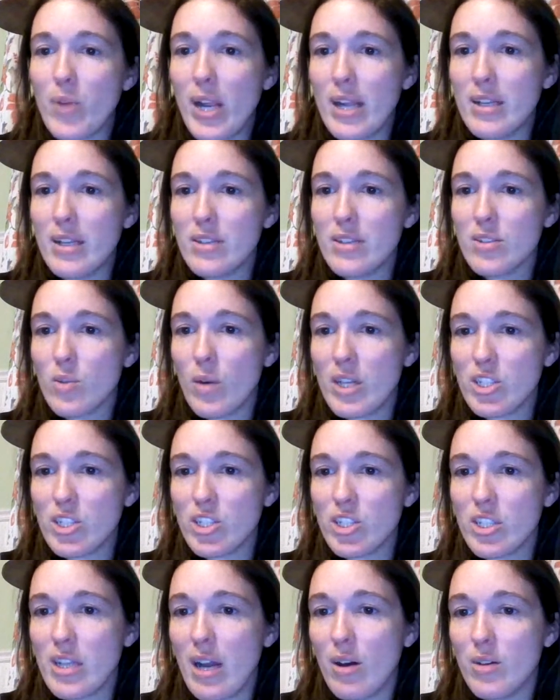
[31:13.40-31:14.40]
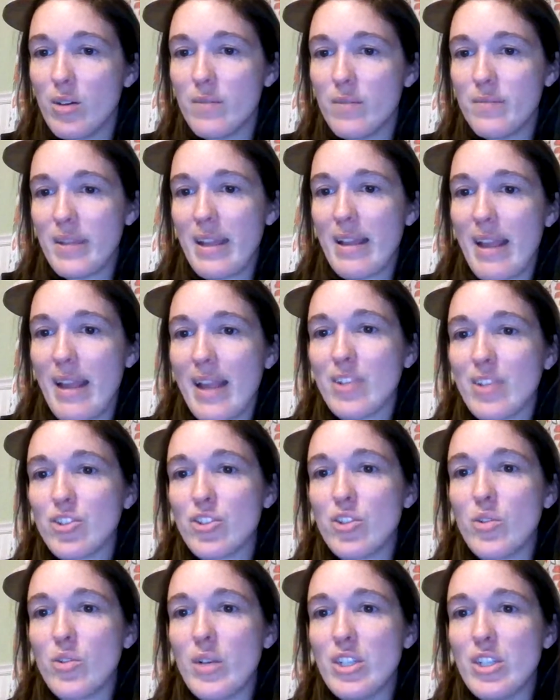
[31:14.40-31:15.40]
Brandy's question, I'll
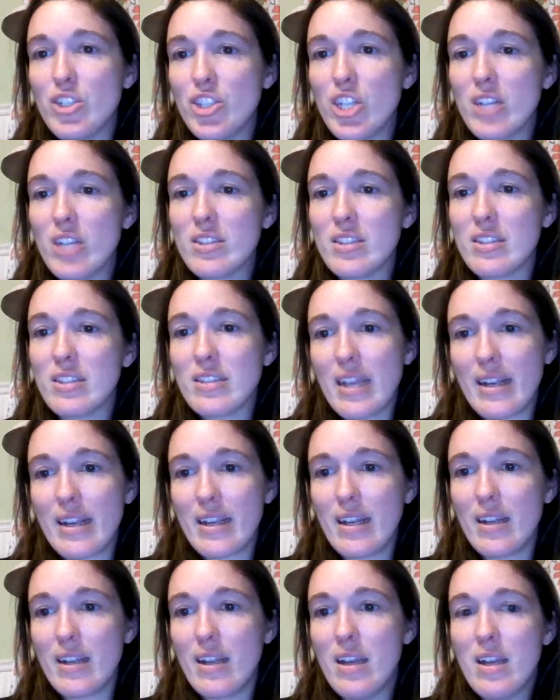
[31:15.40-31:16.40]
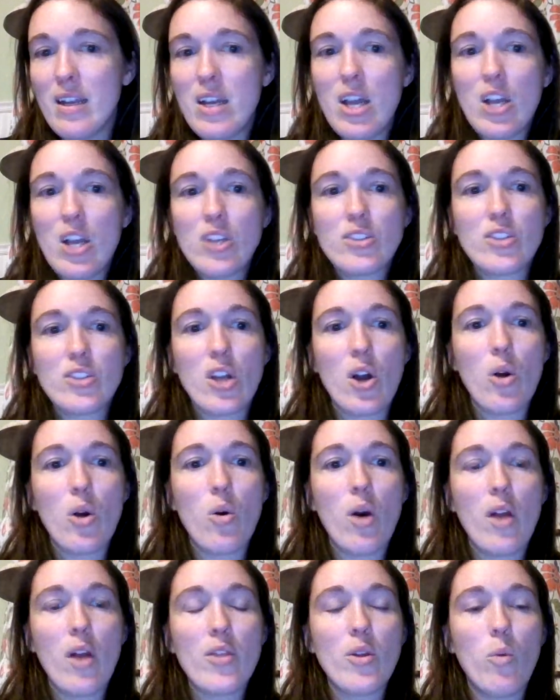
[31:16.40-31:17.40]
answer you in just a second.
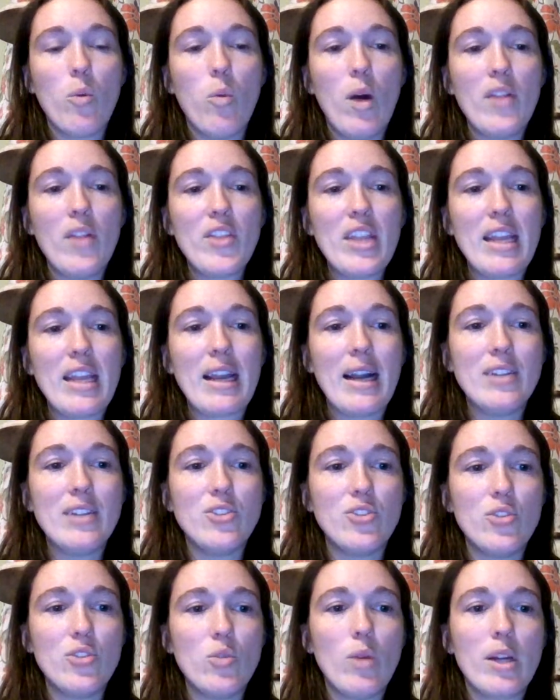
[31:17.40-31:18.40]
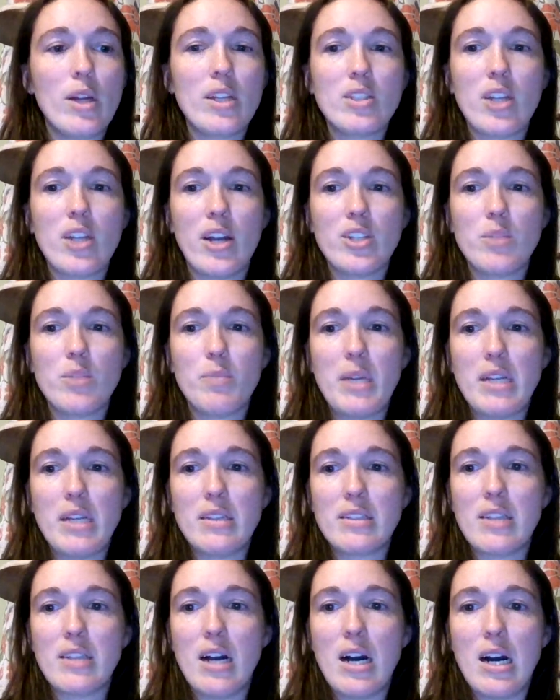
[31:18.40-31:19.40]
So the one thing I do want to touch
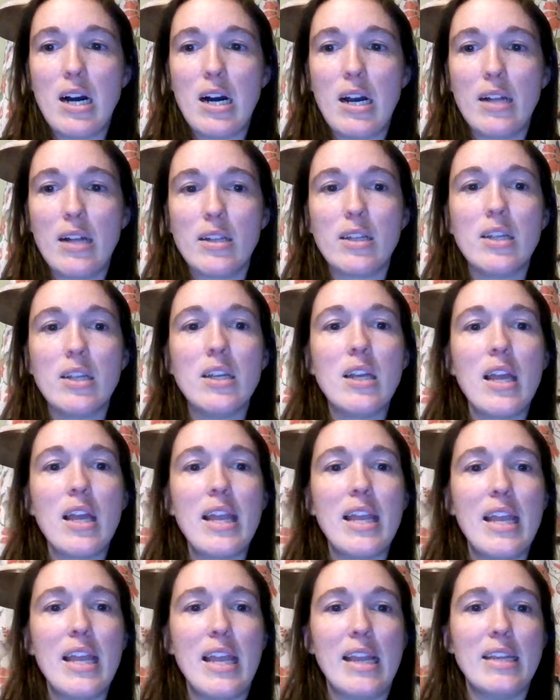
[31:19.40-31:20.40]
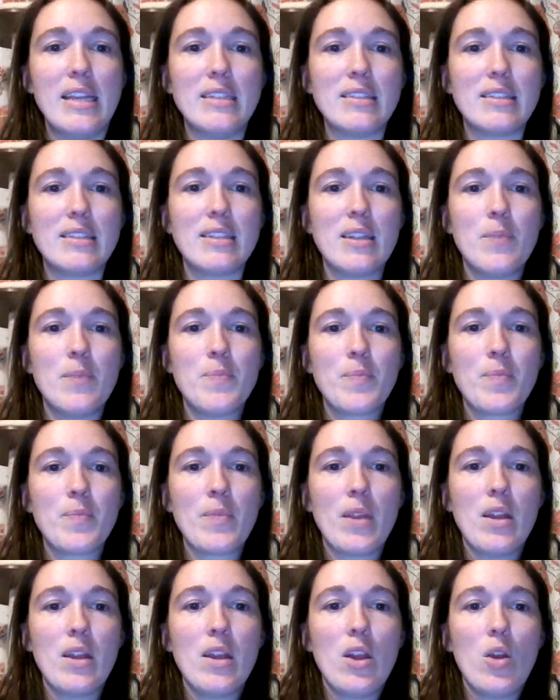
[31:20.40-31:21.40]
base on is
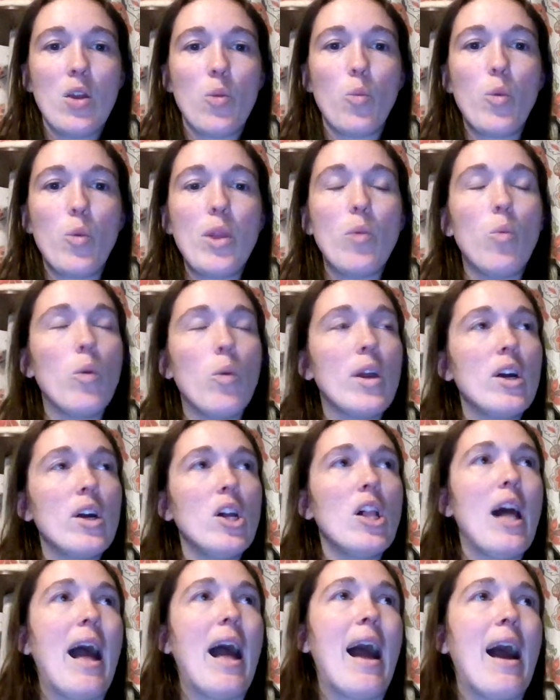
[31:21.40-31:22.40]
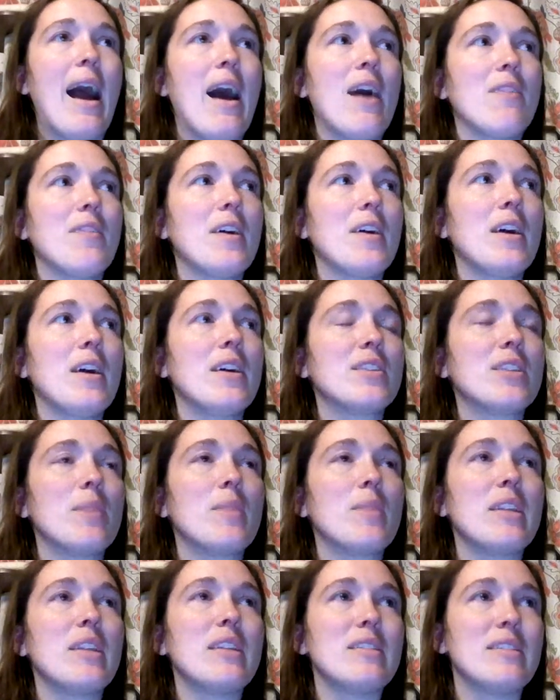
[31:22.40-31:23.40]
we will have
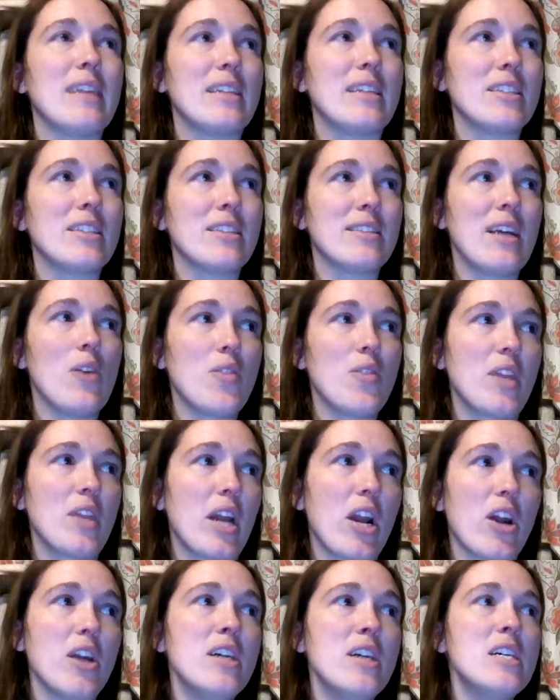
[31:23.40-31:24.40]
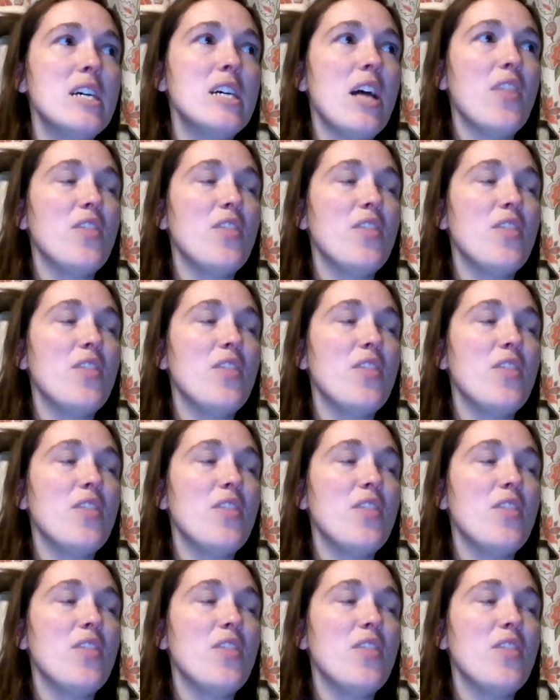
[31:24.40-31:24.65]
some of these dentists out there